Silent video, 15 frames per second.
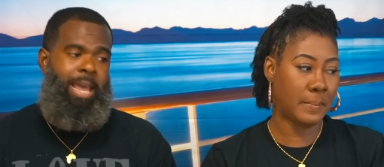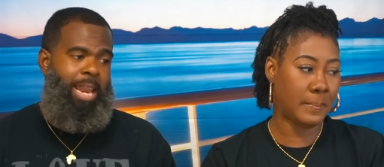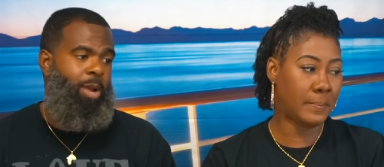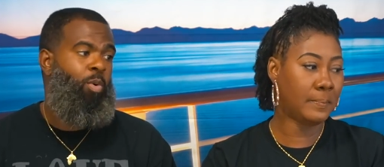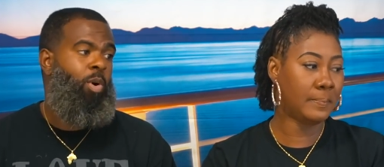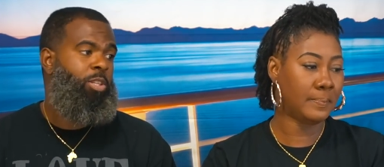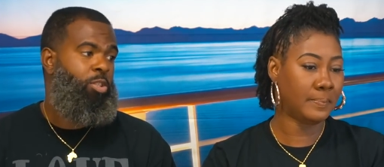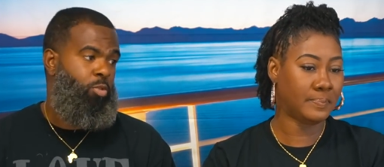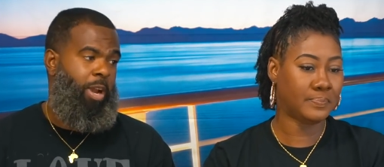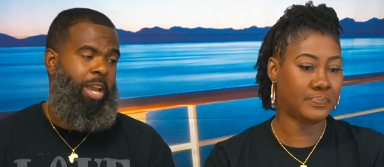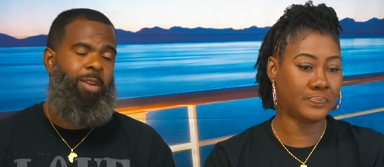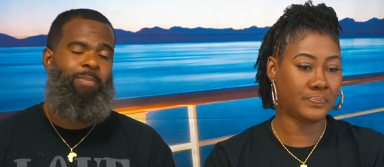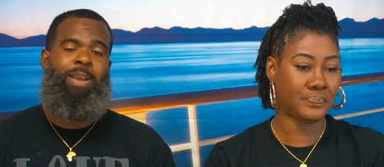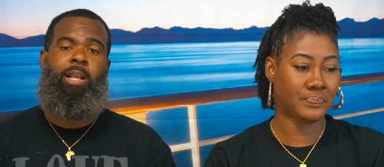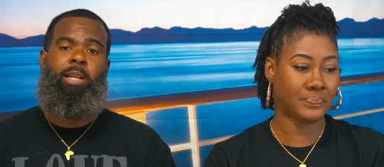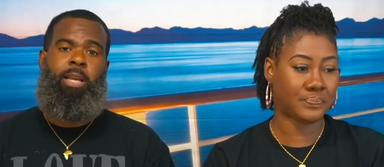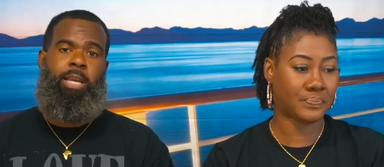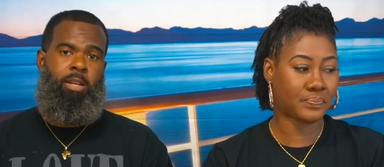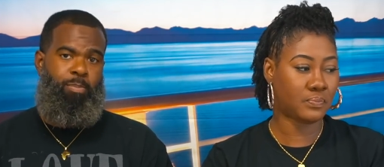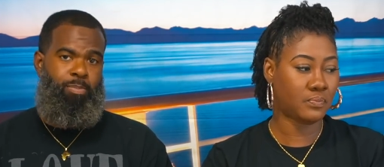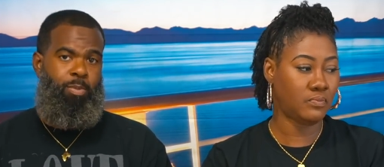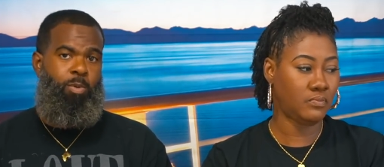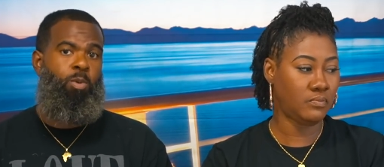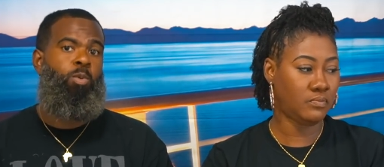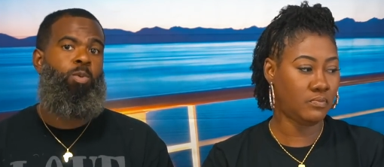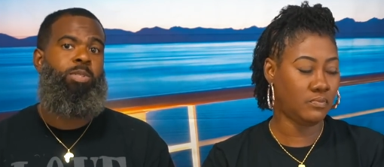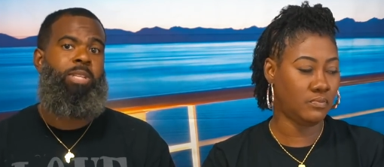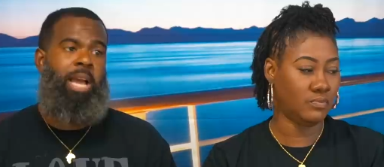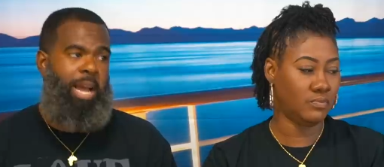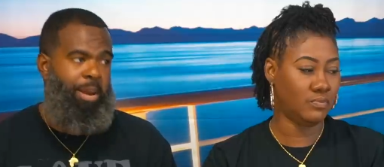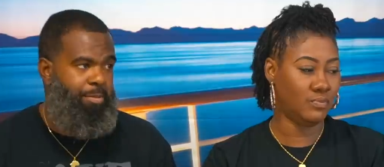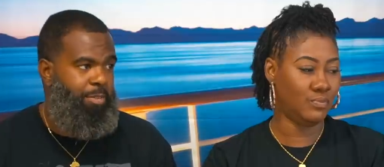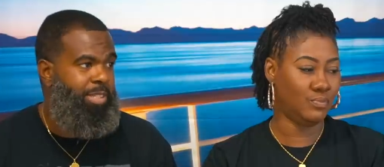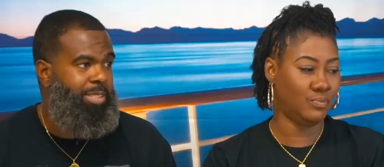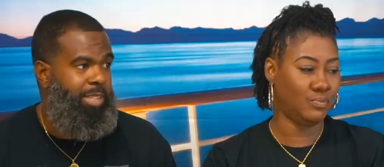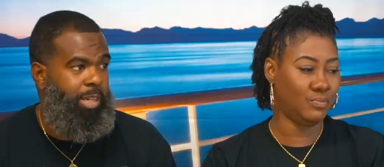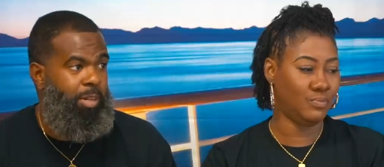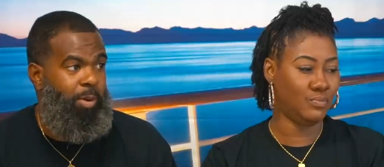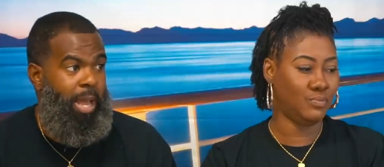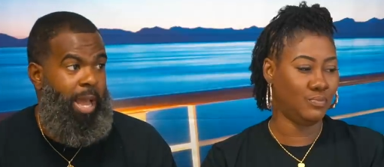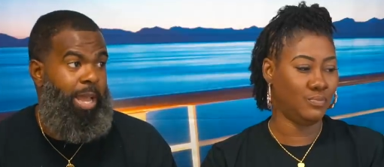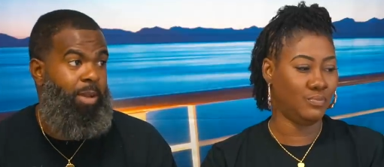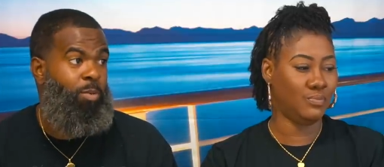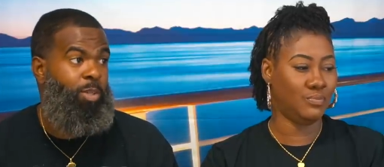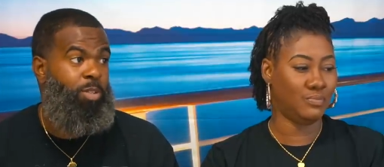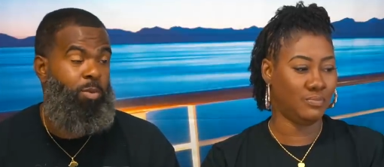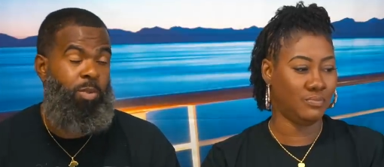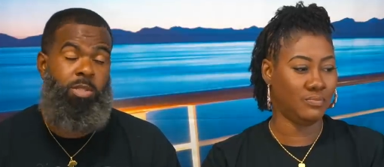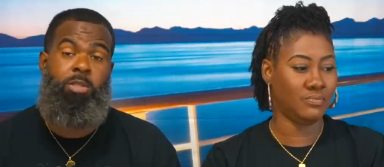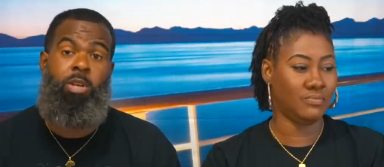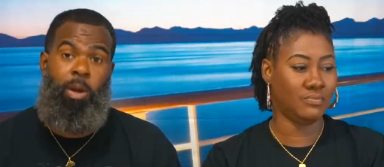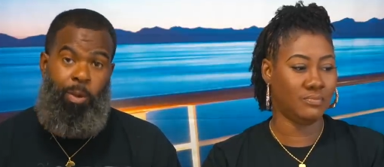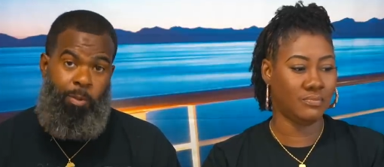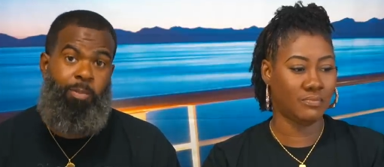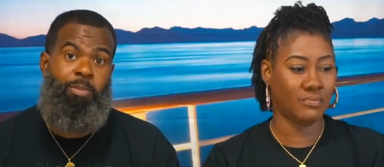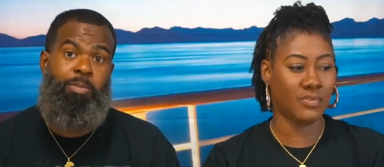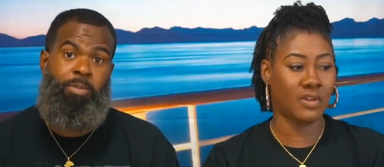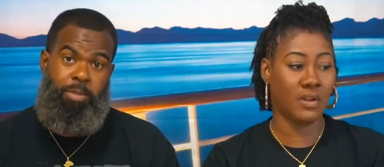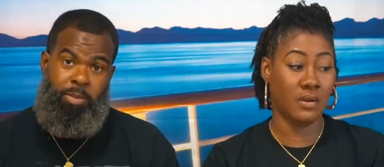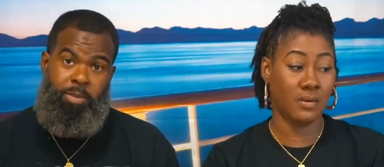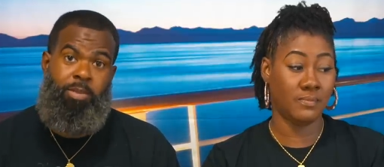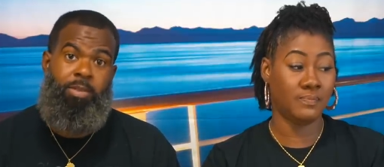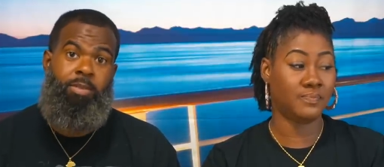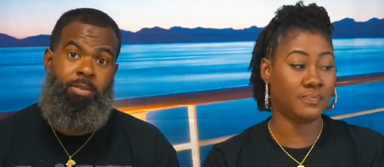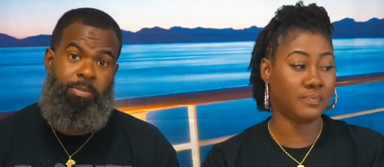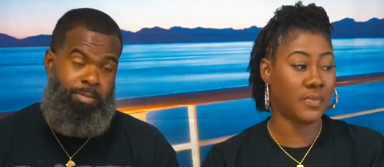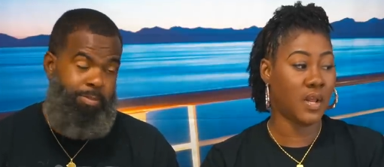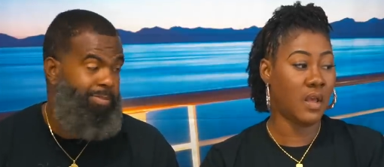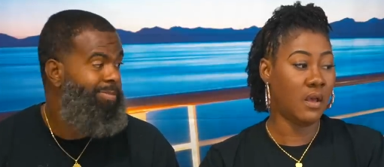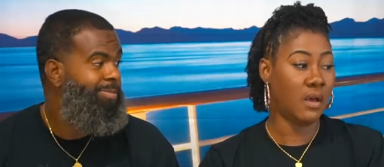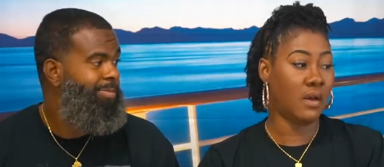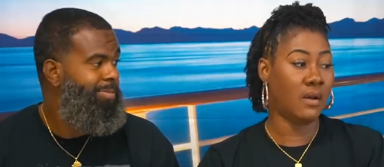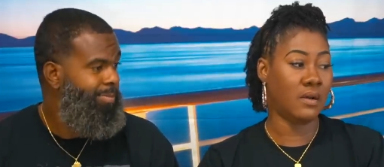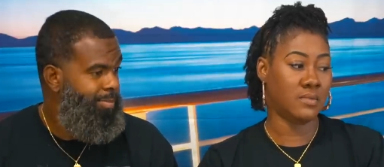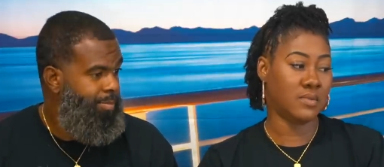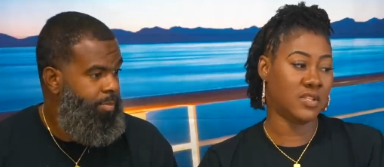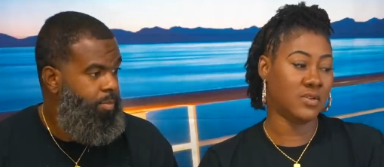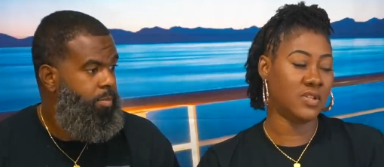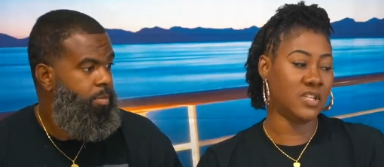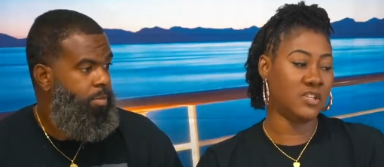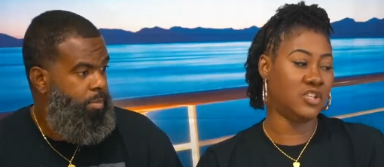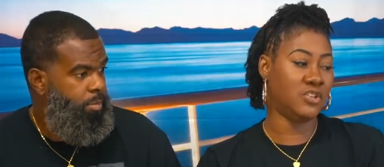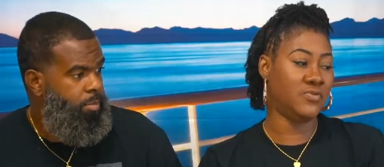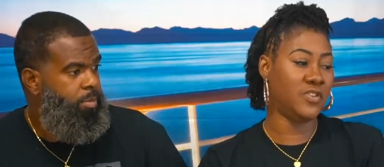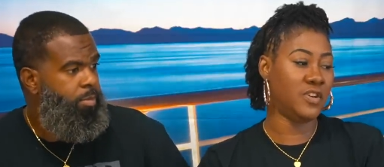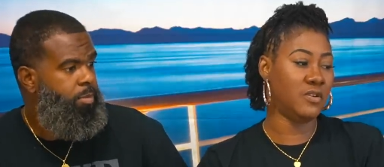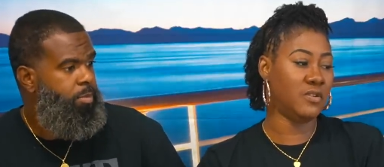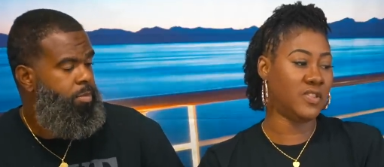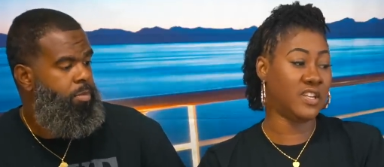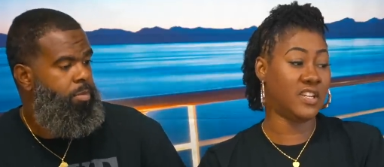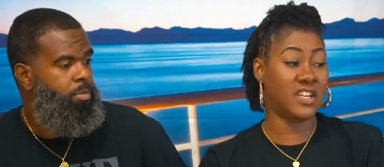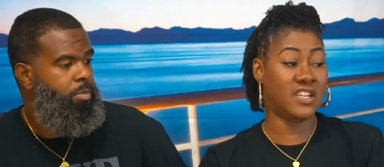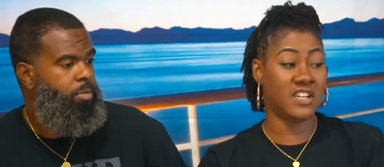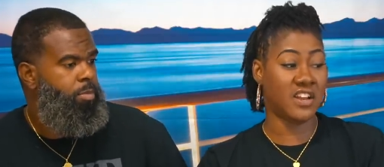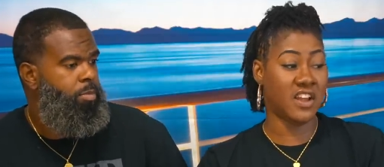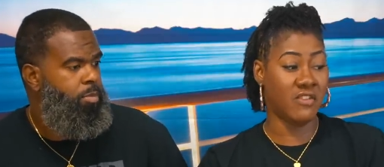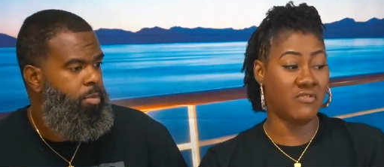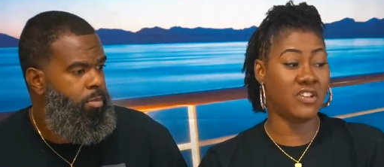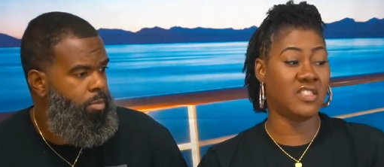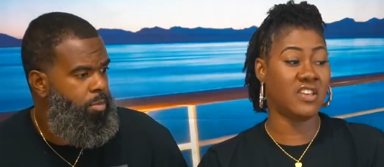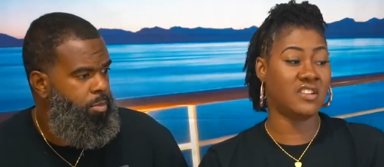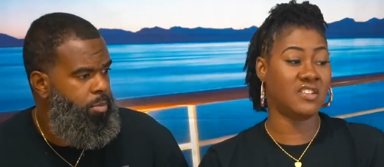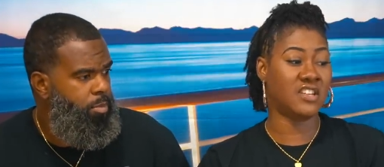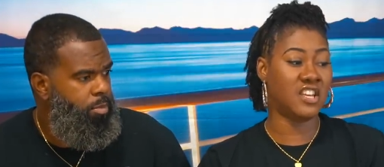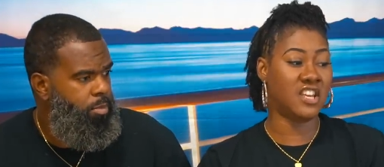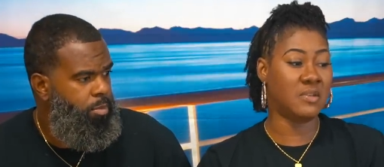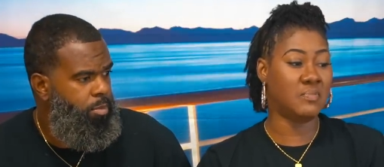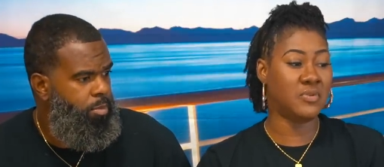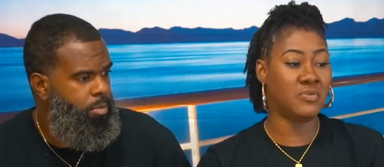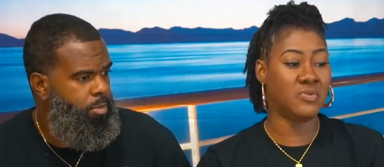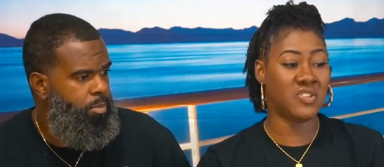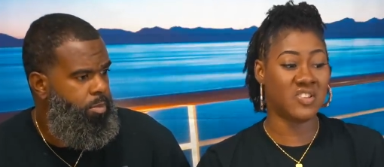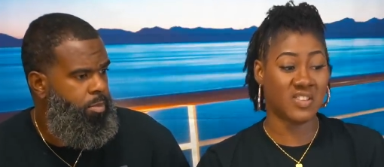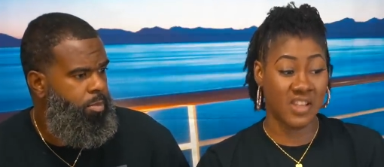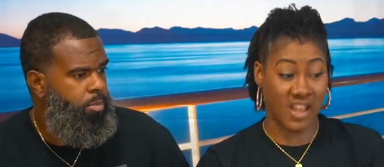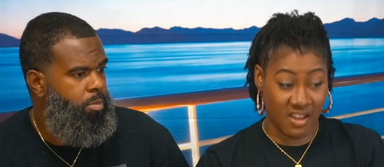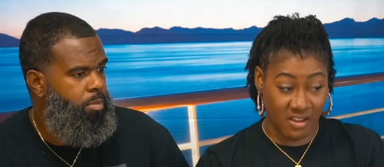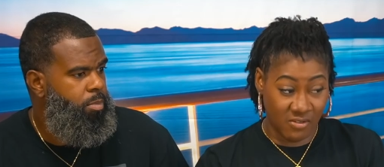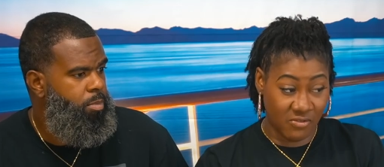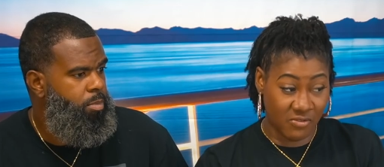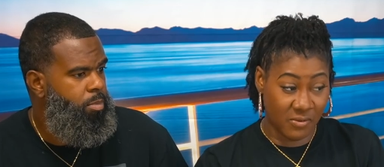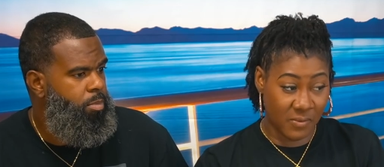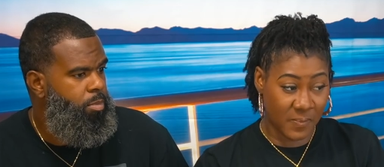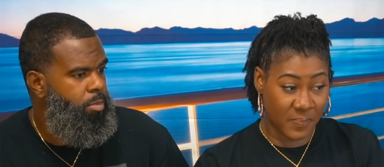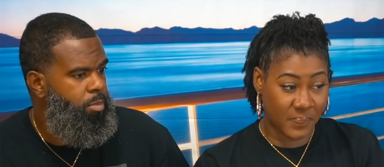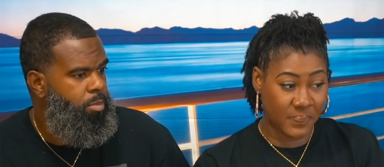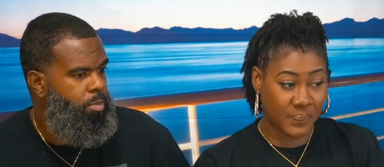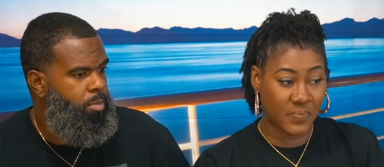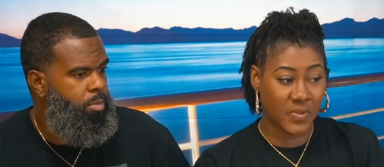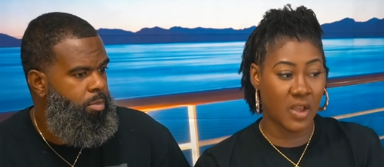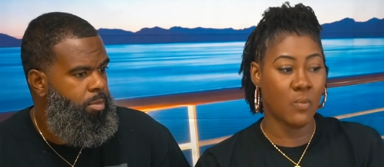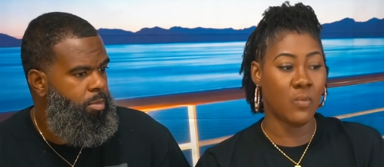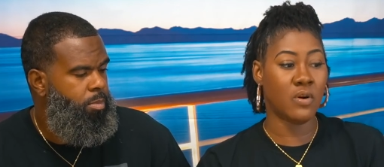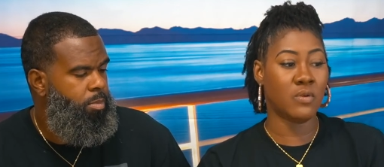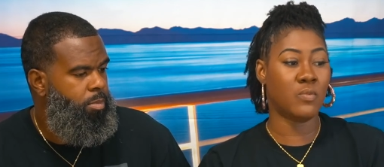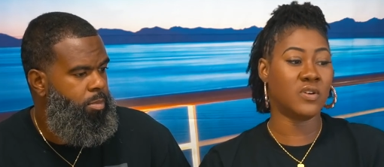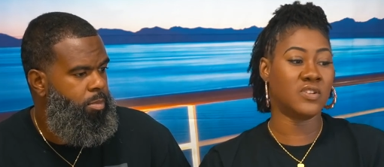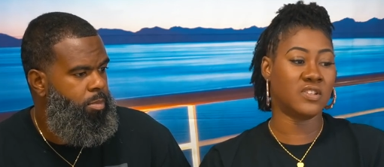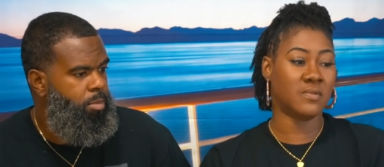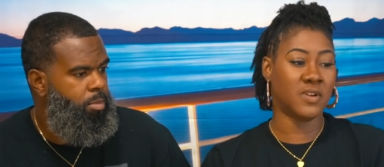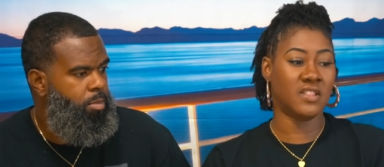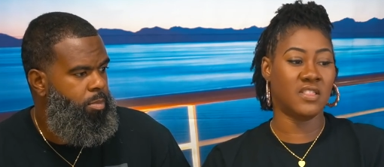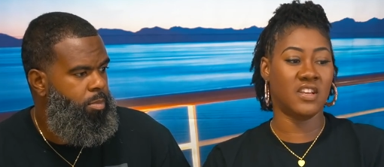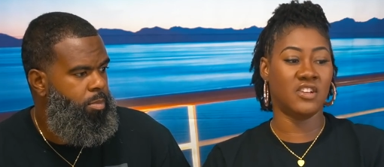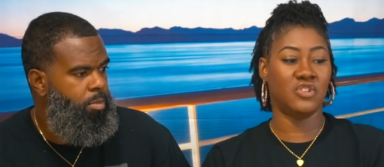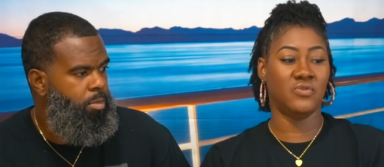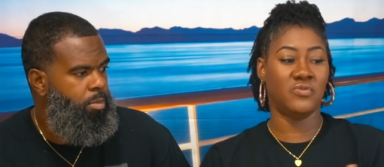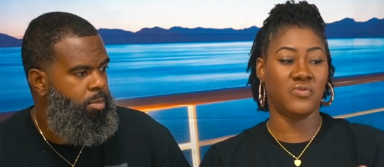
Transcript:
Speaker 1: and they would drain and clean the pools every single night, which was dope.
Speaker 2: Yeah. Um, so, did you feel that they did everything to keep you safe? And what were some of the things